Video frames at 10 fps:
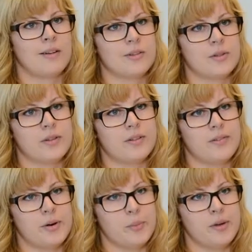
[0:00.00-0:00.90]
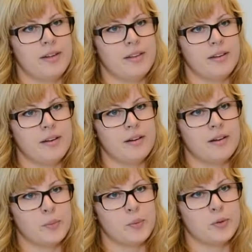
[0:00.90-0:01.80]
So at the very beginning,
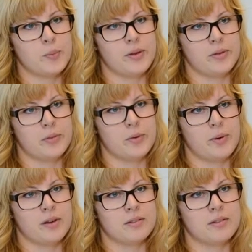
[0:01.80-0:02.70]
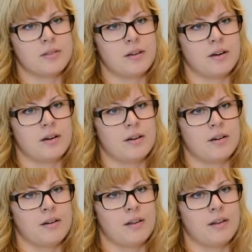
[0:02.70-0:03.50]
we spent three months uh,